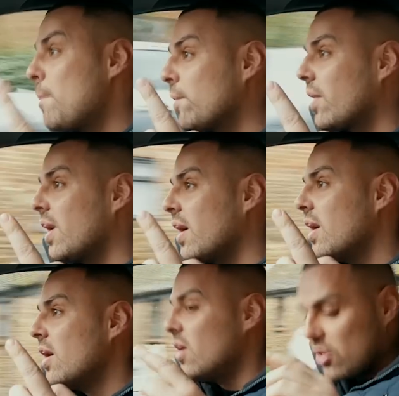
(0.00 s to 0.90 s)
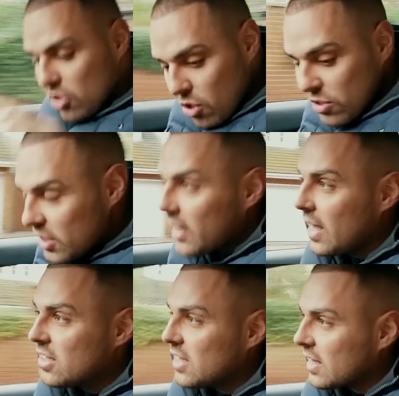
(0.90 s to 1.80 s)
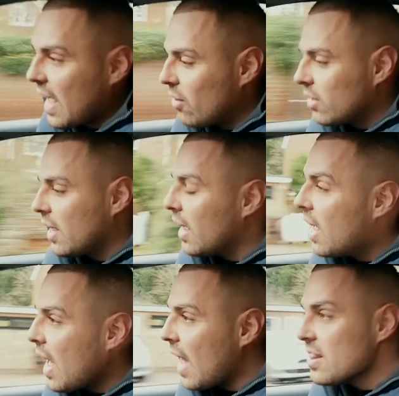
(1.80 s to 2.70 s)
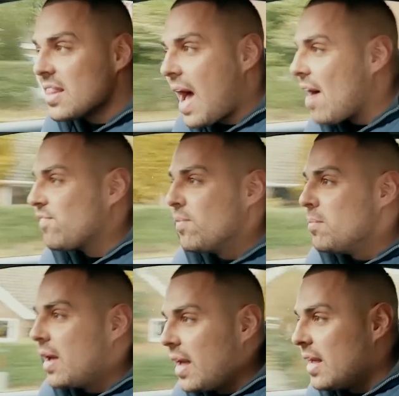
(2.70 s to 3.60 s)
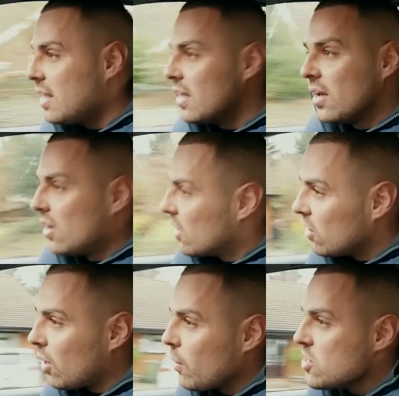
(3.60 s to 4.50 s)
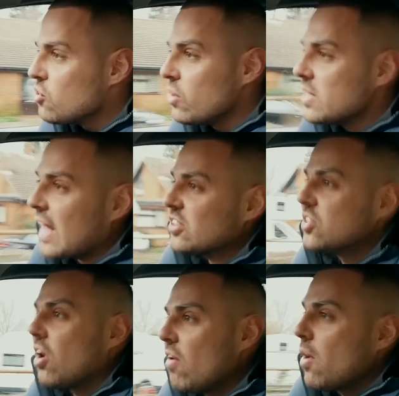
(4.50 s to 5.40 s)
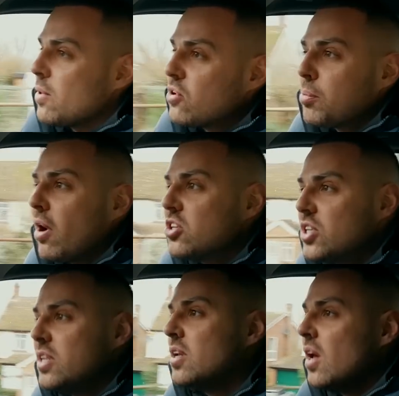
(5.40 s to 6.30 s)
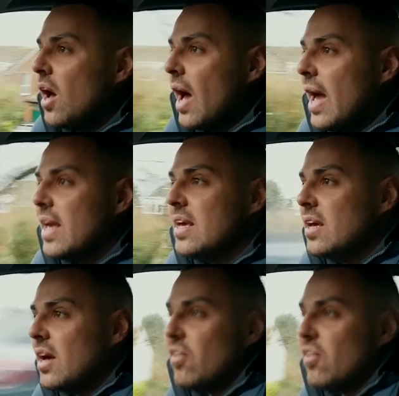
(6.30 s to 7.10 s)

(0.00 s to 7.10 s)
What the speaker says: a gear using the gear stick down here. And that, for me, like when you're in that scenario, when you're approaching a